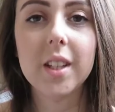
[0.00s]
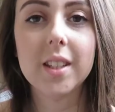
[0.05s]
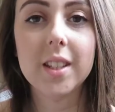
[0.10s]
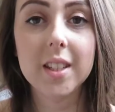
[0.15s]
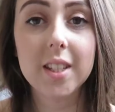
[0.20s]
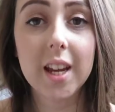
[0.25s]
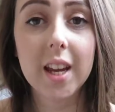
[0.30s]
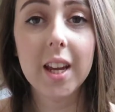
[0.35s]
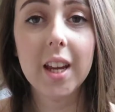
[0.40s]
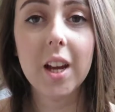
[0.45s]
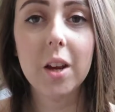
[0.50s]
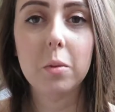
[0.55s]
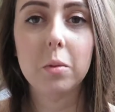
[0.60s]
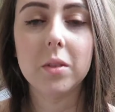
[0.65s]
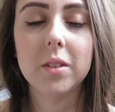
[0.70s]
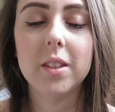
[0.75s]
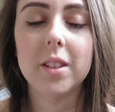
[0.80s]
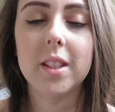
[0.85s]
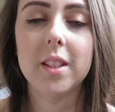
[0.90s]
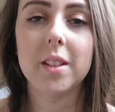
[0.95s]
Today I
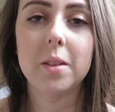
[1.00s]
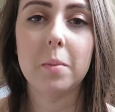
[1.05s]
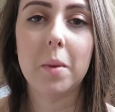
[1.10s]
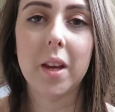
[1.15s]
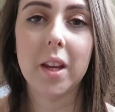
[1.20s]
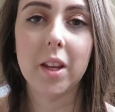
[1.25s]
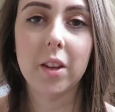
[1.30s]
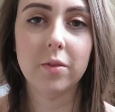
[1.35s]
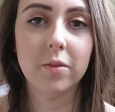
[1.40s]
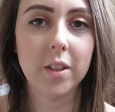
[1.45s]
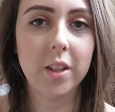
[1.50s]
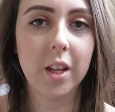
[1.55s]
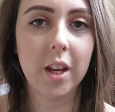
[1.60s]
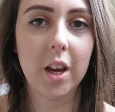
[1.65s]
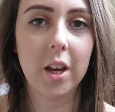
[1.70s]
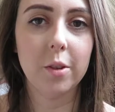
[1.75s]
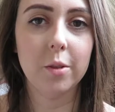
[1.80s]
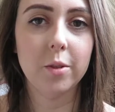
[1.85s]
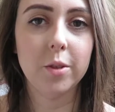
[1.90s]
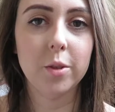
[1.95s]
wanted to make a
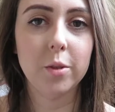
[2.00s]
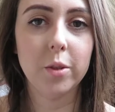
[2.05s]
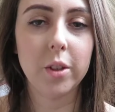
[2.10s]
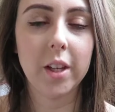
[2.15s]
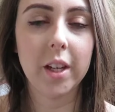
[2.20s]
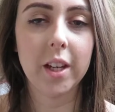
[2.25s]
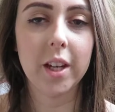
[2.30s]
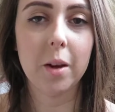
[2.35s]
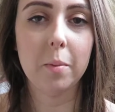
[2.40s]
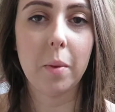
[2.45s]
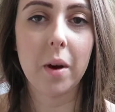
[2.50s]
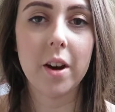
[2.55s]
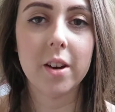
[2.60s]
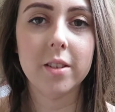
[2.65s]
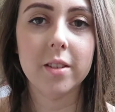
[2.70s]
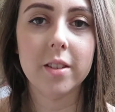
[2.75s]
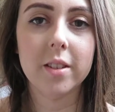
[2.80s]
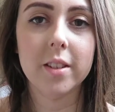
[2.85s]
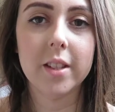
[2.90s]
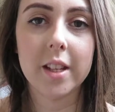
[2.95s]
video talking
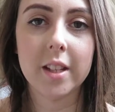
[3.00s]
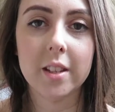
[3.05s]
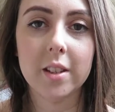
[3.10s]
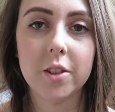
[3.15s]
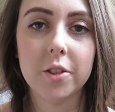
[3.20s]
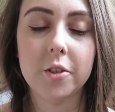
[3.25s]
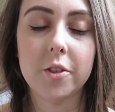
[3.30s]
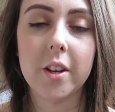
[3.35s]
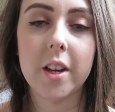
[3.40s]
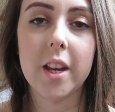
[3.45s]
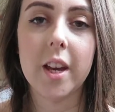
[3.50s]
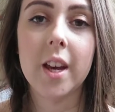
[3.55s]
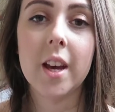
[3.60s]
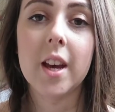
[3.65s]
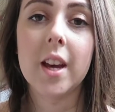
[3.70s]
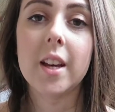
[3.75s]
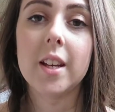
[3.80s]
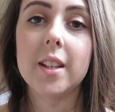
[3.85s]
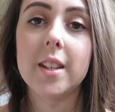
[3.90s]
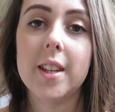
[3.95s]
about sensory
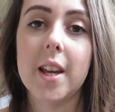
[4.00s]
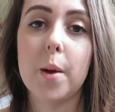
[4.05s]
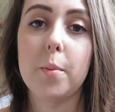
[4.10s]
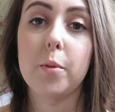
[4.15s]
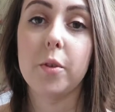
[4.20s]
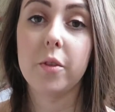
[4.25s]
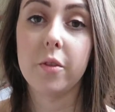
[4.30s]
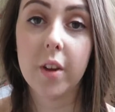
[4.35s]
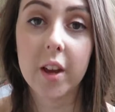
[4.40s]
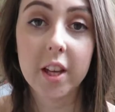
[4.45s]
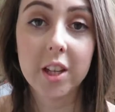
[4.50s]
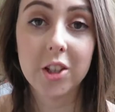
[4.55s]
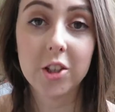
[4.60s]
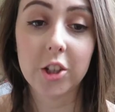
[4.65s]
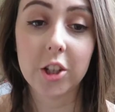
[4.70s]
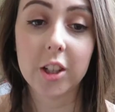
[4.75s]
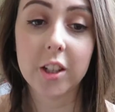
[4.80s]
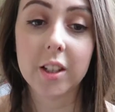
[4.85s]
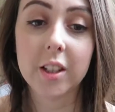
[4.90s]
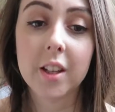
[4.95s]

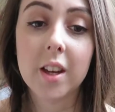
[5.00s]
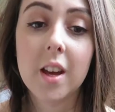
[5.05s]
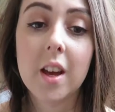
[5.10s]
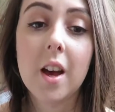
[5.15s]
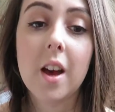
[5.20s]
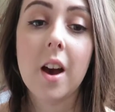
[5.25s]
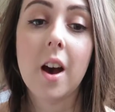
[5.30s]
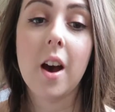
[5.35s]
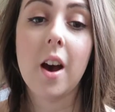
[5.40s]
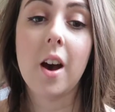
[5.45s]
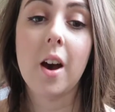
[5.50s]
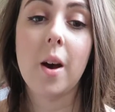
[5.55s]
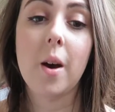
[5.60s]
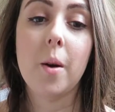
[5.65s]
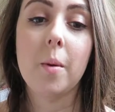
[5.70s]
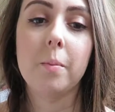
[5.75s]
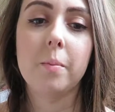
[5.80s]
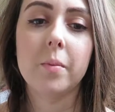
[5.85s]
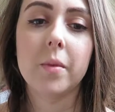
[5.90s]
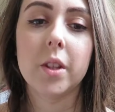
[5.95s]
deprivation,
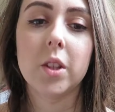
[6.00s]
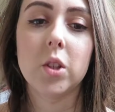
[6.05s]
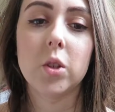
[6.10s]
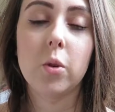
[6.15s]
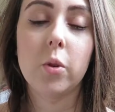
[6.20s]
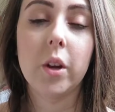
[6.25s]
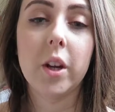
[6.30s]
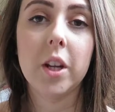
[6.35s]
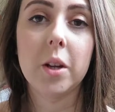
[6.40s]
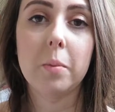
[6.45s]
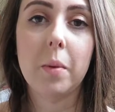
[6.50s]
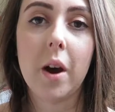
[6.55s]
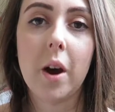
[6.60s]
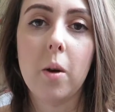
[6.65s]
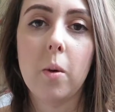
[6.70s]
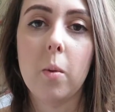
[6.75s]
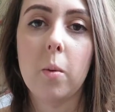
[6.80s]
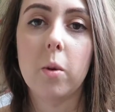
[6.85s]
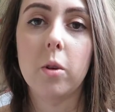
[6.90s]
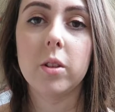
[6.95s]
talking
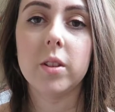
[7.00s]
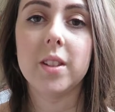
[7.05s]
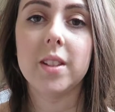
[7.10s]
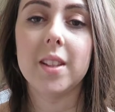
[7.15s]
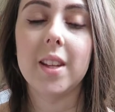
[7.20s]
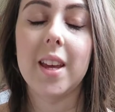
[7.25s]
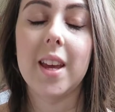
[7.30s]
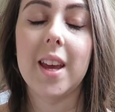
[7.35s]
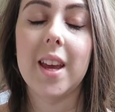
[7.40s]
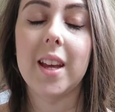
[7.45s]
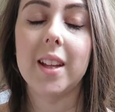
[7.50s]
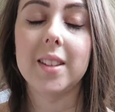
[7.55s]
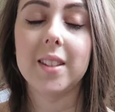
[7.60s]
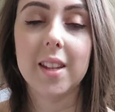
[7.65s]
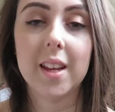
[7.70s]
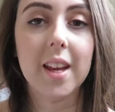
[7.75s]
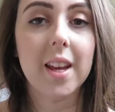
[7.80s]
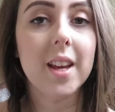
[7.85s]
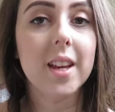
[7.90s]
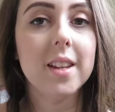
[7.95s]
about what
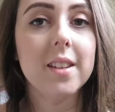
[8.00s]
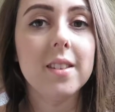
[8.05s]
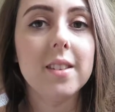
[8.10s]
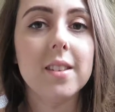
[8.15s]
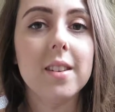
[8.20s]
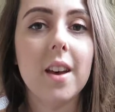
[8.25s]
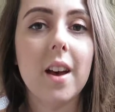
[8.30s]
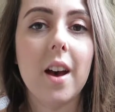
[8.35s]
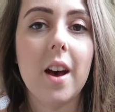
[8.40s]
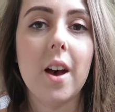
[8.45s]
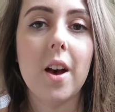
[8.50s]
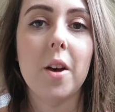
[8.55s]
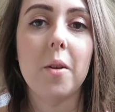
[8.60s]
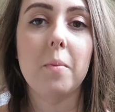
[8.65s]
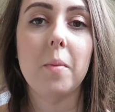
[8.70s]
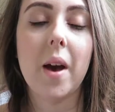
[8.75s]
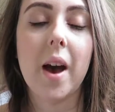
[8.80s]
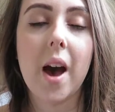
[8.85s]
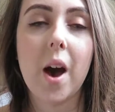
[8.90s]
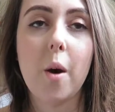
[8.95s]
it is,
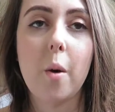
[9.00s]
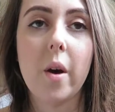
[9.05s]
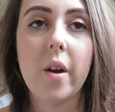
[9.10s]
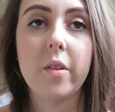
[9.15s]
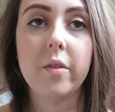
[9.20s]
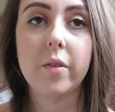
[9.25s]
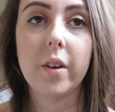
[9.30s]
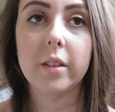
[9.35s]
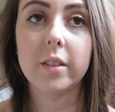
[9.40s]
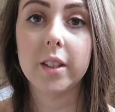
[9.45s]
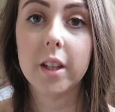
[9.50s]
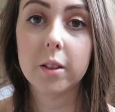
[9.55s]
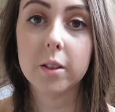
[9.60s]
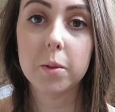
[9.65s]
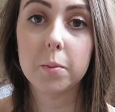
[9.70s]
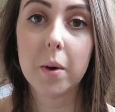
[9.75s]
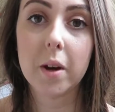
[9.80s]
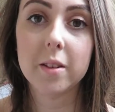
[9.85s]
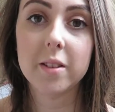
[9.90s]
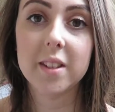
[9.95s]
how I found
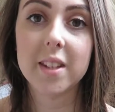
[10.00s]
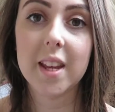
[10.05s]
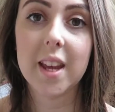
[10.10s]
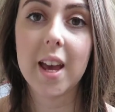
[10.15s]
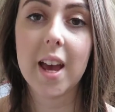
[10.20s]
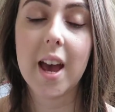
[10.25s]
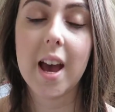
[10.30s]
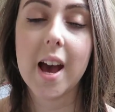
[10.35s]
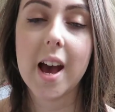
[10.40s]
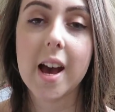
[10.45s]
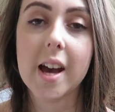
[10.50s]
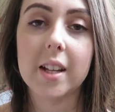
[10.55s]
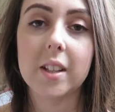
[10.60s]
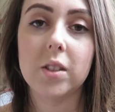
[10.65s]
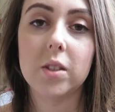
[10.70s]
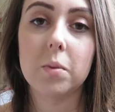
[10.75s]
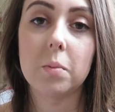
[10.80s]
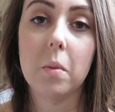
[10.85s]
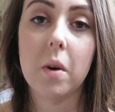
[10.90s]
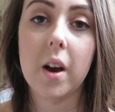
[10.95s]
out about it
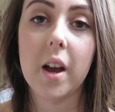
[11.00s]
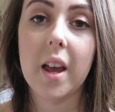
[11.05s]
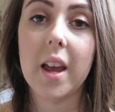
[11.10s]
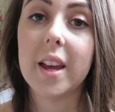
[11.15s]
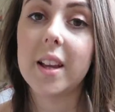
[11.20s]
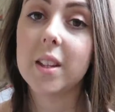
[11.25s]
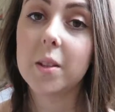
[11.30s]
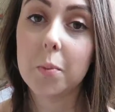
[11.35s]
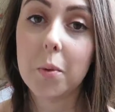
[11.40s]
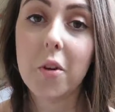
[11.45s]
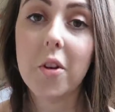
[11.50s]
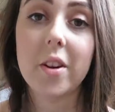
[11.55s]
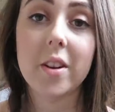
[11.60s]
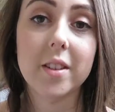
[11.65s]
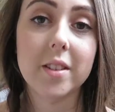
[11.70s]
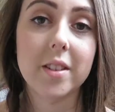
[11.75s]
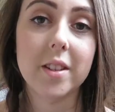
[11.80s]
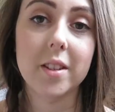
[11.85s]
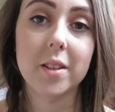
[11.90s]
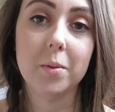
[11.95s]
and my
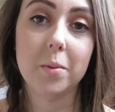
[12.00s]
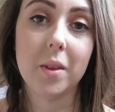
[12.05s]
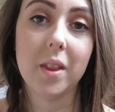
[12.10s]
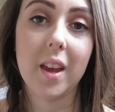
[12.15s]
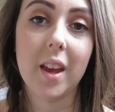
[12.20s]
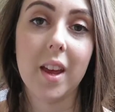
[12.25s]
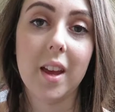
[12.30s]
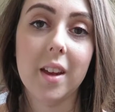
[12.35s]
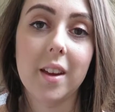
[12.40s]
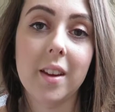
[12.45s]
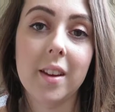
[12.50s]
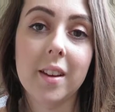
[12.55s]
experiences with it.